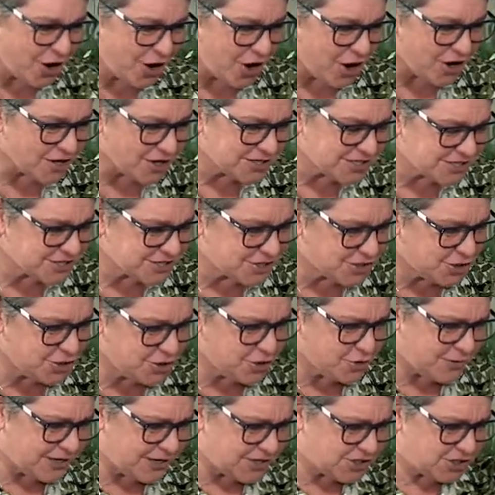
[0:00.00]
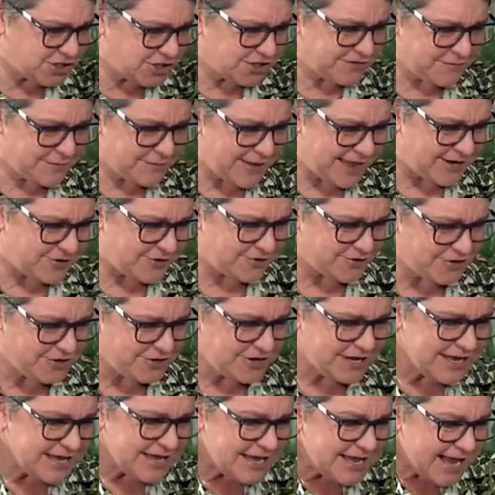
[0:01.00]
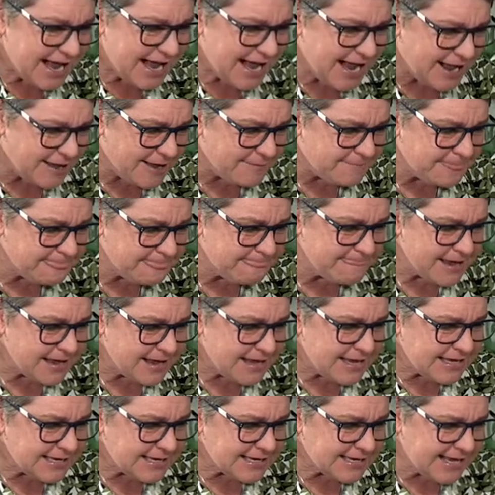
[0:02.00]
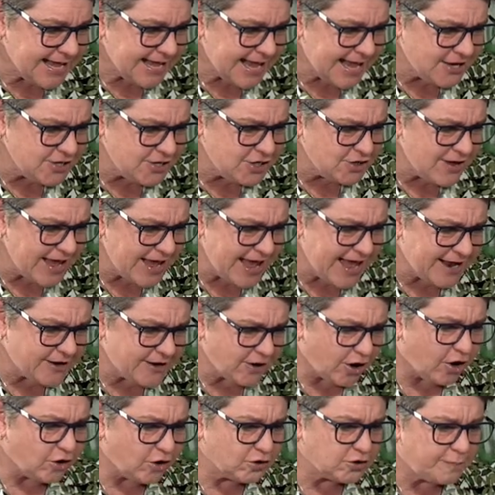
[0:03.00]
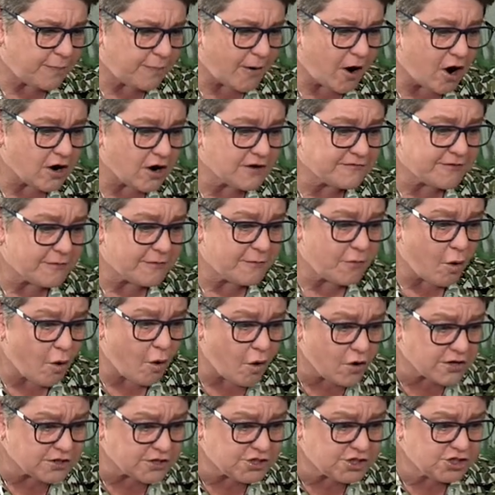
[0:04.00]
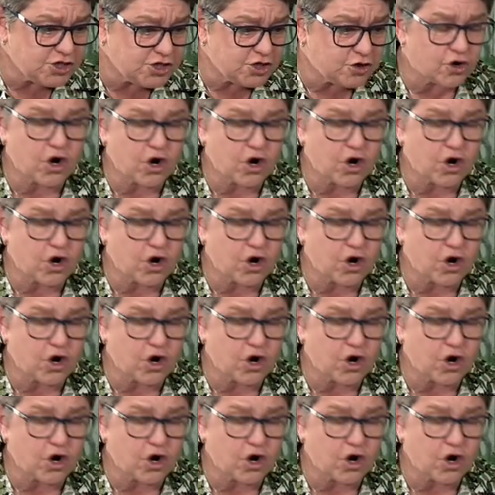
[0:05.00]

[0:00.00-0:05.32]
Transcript: asks two questions from Andrew. Um, can you add old bark from orchids to your